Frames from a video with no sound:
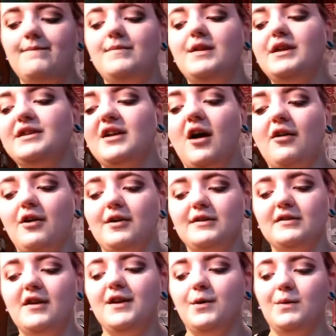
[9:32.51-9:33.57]
This color is
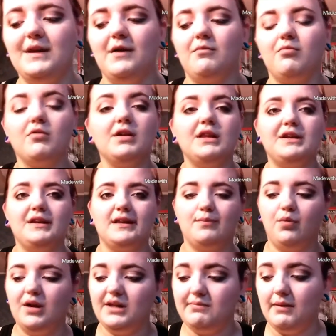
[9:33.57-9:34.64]
another one that really
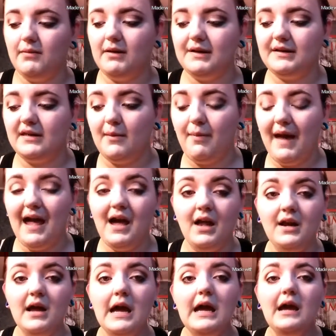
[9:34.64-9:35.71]
disappoints me because in the
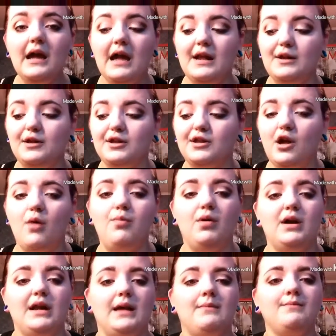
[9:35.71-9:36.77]
pan, it is so
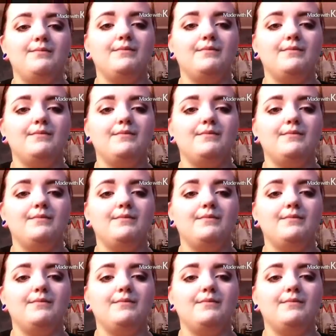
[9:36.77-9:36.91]
pretty.